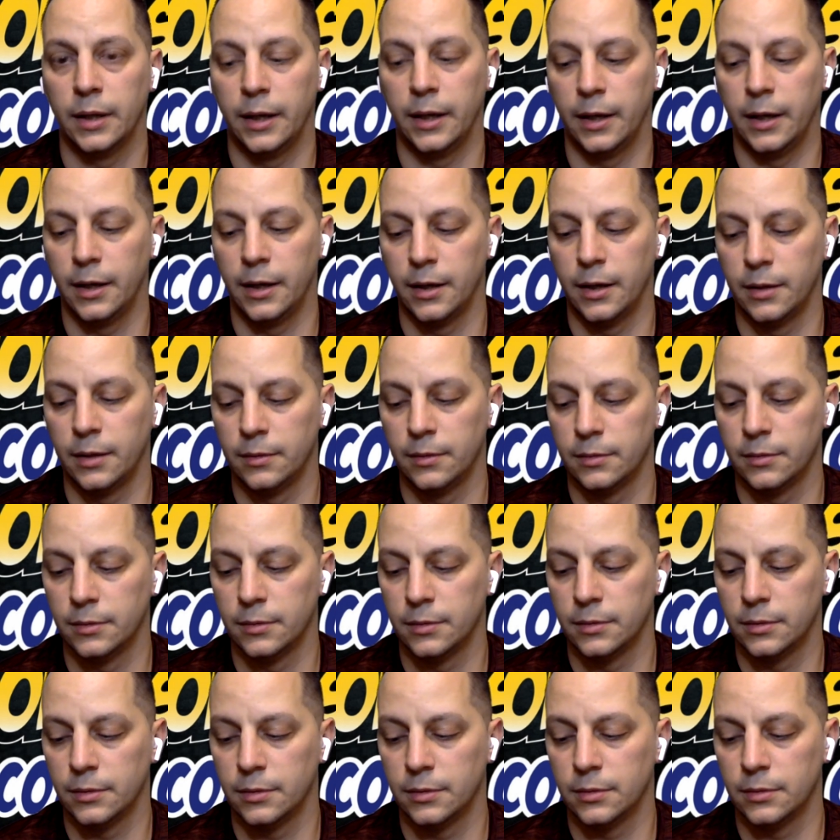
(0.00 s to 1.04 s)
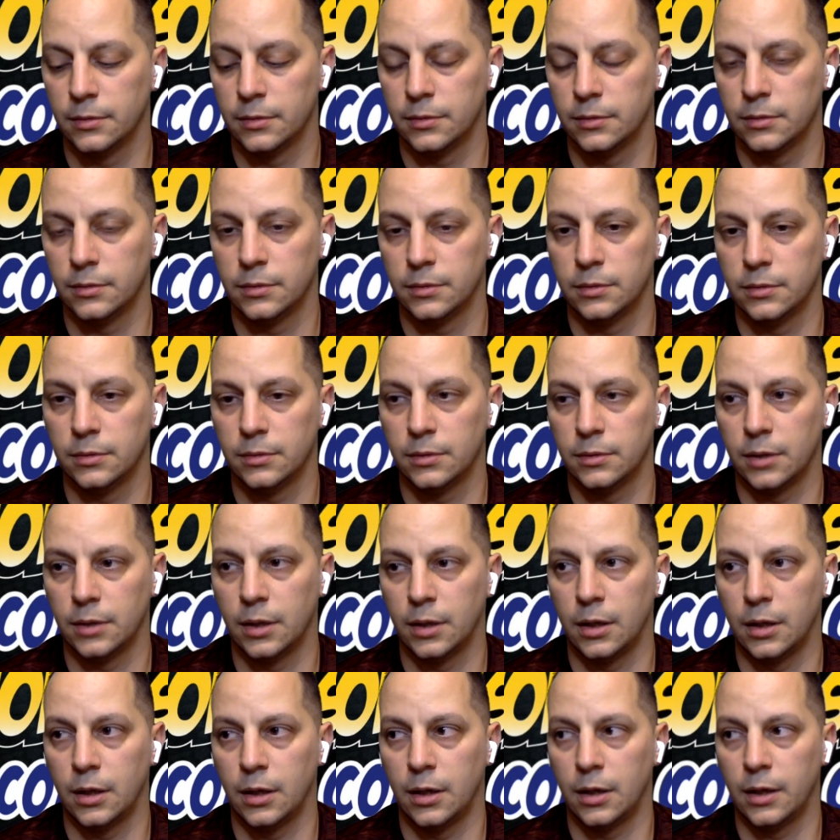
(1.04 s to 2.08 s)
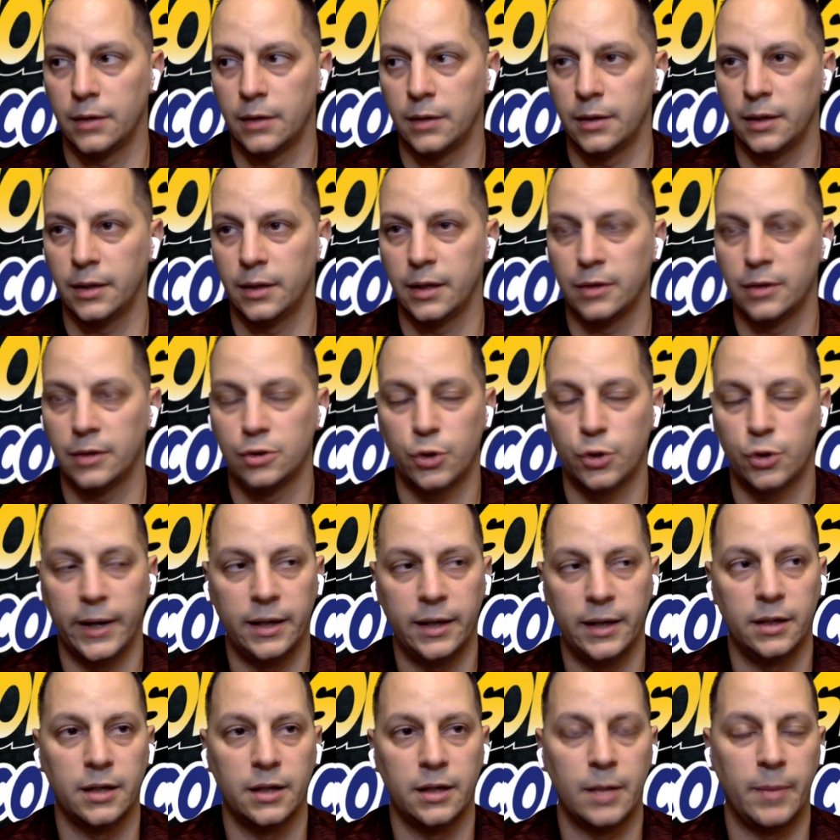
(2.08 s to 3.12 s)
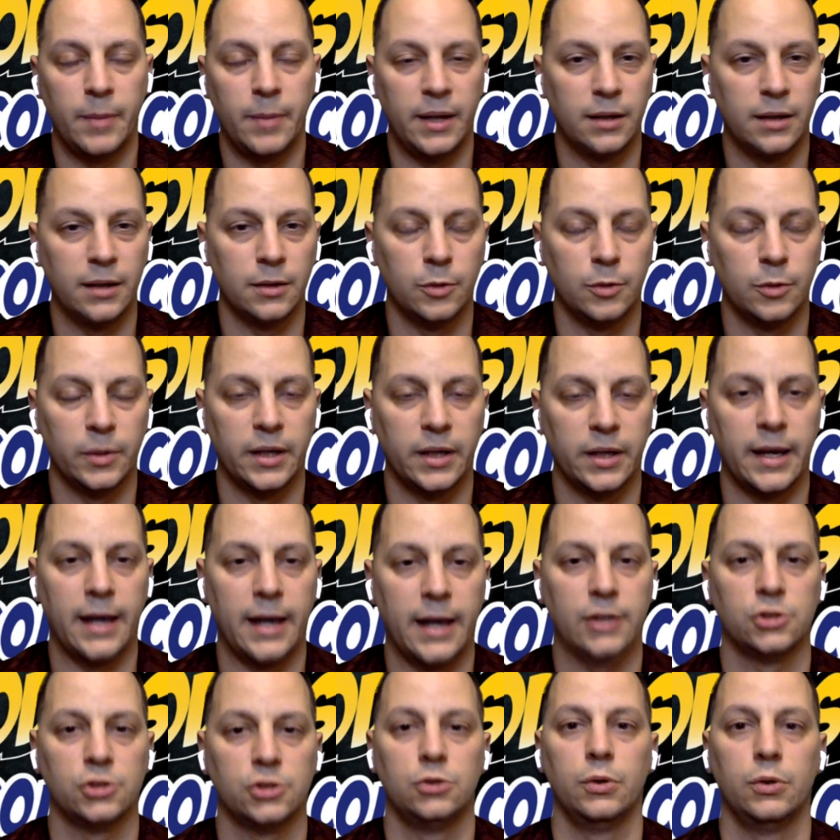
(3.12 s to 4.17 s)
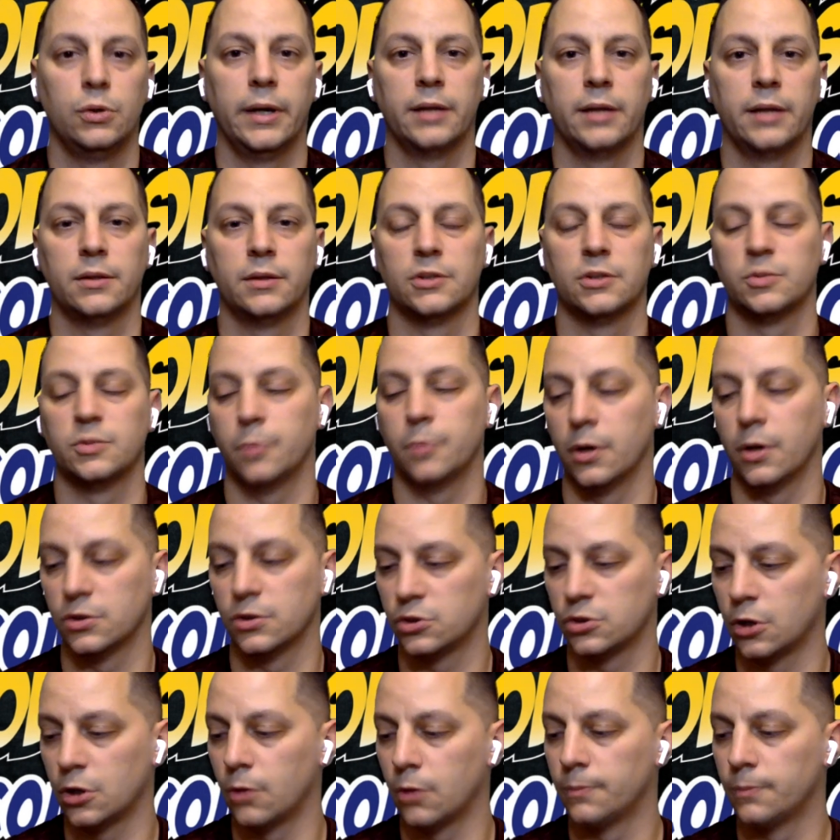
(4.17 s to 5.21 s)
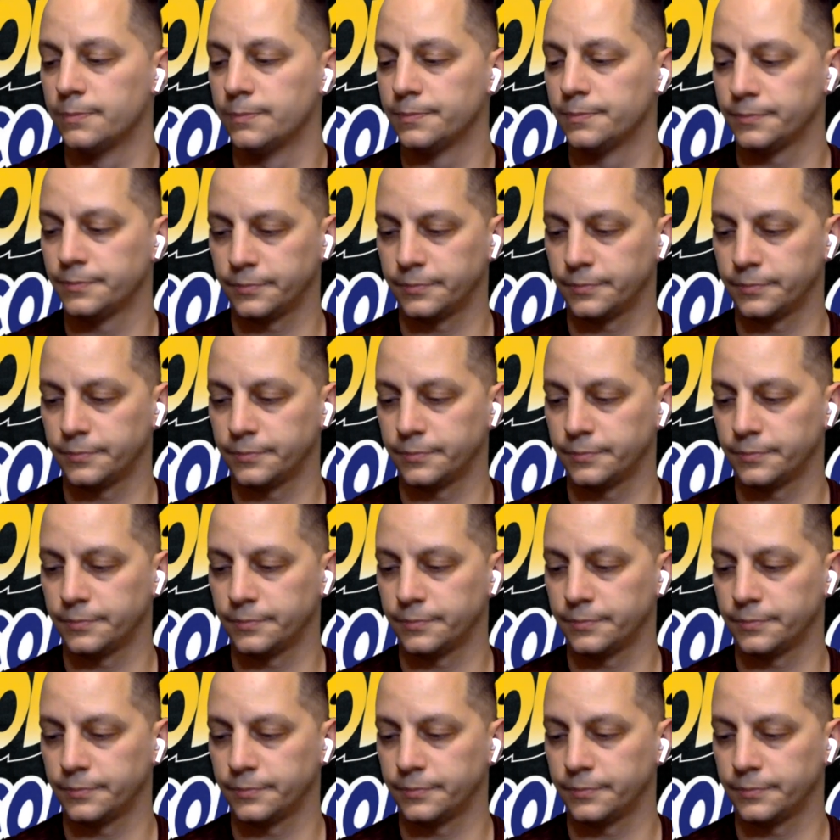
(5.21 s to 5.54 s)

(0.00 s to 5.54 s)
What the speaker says: and I think I traded and I paid a little bit of cash too to get this book. So